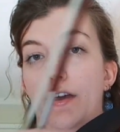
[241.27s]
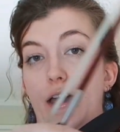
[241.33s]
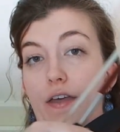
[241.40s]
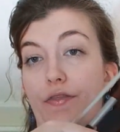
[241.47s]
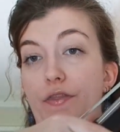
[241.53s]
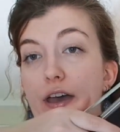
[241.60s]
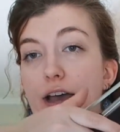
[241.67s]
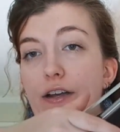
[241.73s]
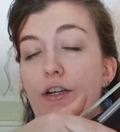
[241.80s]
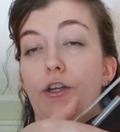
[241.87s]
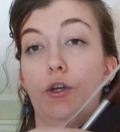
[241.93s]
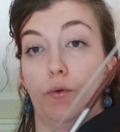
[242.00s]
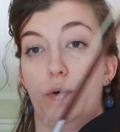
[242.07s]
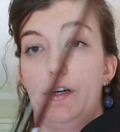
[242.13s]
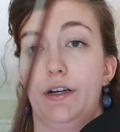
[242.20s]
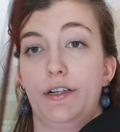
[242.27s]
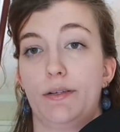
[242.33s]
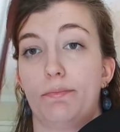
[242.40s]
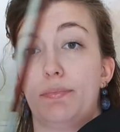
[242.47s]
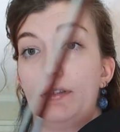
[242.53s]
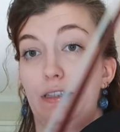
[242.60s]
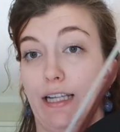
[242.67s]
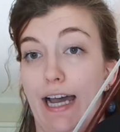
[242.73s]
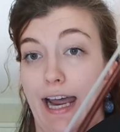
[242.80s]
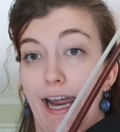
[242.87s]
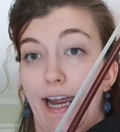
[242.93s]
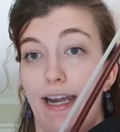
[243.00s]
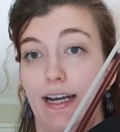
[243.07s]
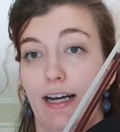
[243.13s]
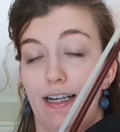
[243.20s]
then you would
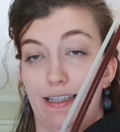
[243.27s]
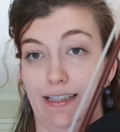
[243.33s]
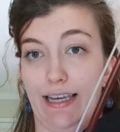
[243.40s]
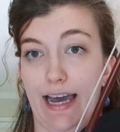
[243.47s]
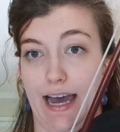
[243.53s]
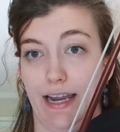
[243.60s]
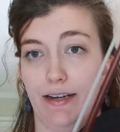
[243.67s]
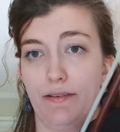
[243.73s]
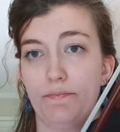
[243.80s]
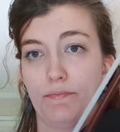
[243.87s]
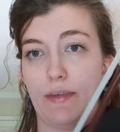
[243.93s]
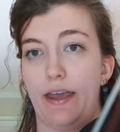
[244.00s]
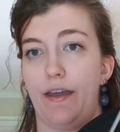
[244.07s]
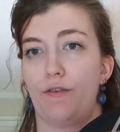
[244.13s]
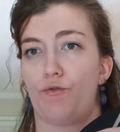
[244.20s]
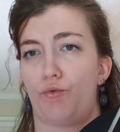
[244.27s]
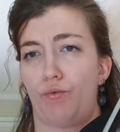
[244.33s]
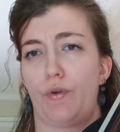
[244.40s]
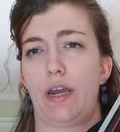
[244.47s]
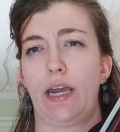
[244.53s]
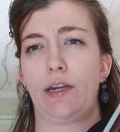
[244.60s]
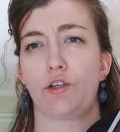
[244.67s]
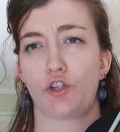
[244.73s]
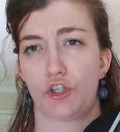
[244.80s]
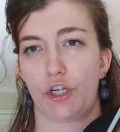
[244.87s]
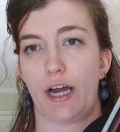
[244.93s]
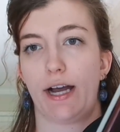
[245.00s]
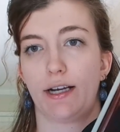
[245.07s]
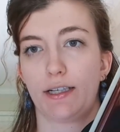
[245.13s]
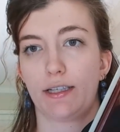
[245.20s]
play again and
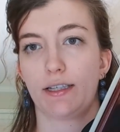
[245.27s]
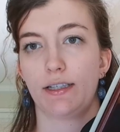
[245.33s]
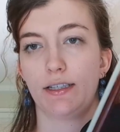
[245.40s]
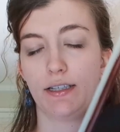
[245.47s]
recheck